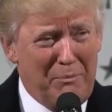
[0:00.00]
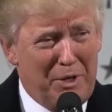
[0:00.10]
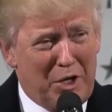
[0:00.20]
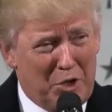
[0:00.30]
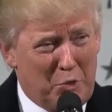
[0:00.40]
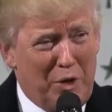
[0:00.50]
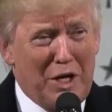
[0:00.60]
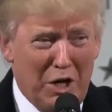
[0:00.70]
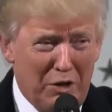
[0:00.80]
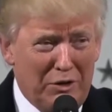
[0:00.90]
Because we
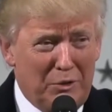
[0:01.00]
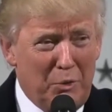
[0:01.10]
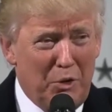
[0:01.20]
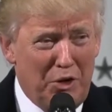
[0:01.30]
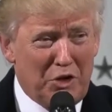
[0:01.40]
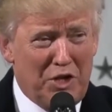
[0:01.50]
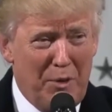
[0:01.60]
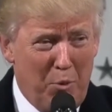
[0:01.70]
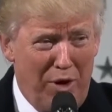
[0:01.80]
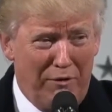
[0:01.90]
know we're on the
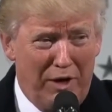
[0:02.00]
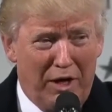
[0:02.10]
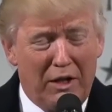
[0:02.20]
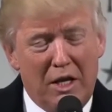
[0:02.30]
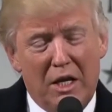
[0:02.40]
same wavelength.